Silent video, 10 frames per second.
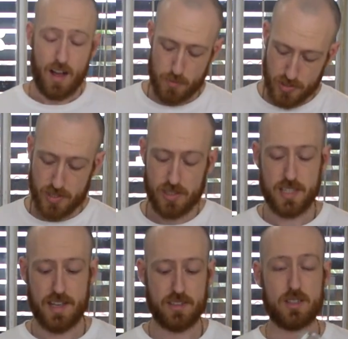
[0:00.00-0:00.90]
I'm just gonna
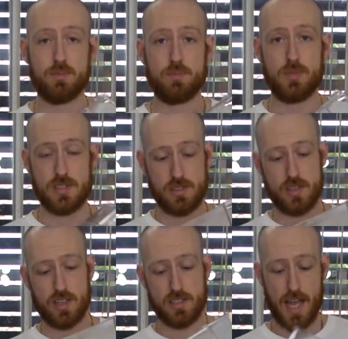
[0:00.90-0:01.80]
take this is
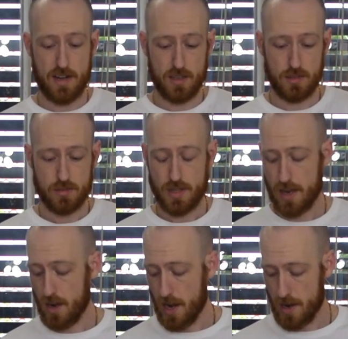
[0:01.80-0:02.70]
the container
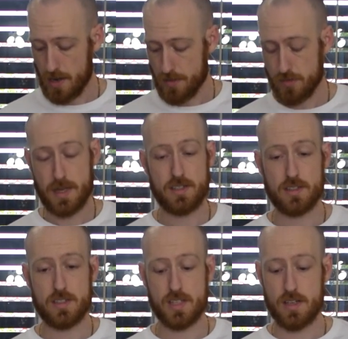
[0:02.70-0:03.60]
that I fermented
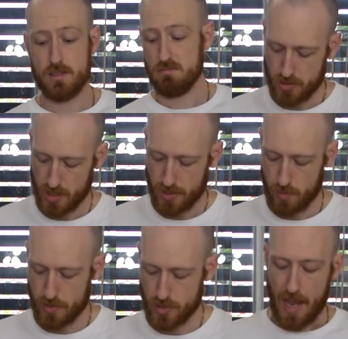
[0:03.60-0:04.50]
this in, and chuck that
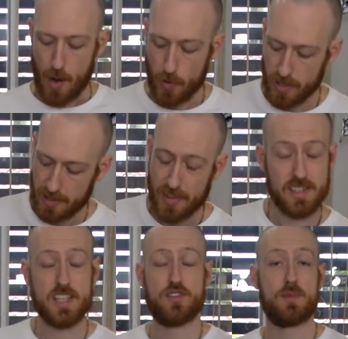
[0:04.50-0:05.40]
over the top. And we're gonna let that sit for